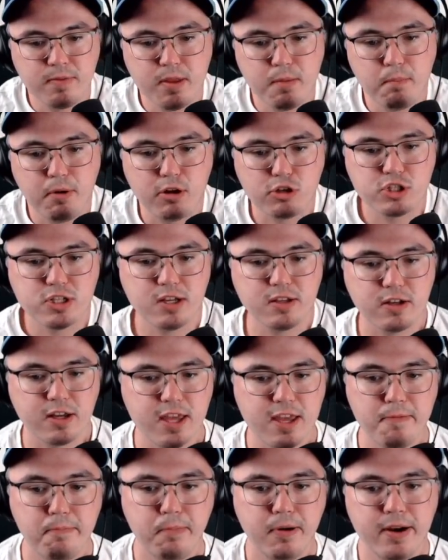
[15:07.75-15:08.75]
Bolchel and
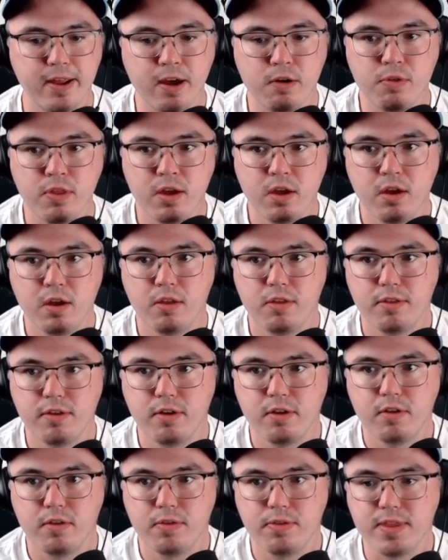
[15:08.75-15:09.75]
Keefe put out
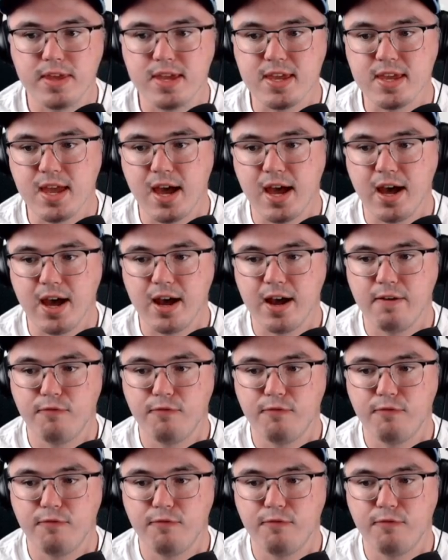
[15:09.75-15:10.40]
the